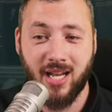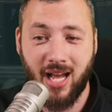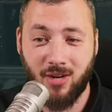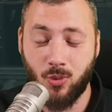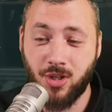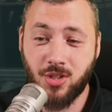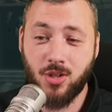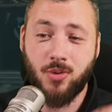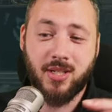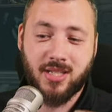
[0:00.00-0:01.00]
And what you
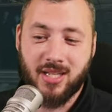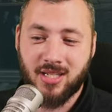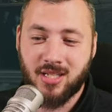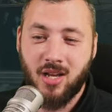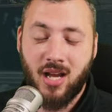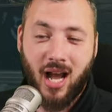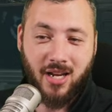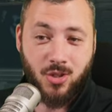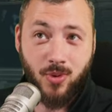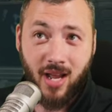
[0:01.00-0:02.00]
notice is I
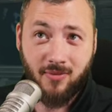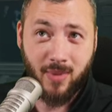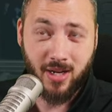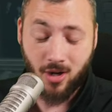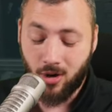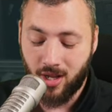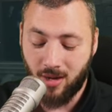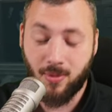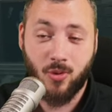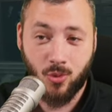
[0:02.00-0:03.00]
don't have my guard
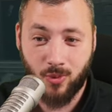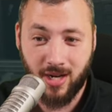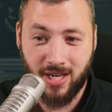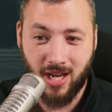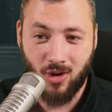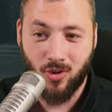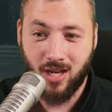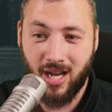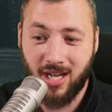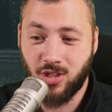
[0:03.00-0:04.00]
up right now,
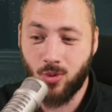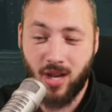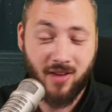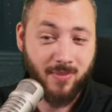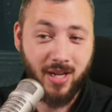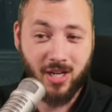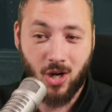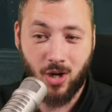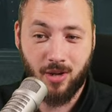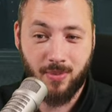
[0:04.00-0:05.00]
and I don't have my
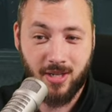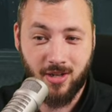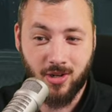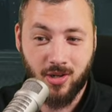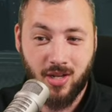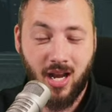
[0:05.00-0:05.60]
guard up here.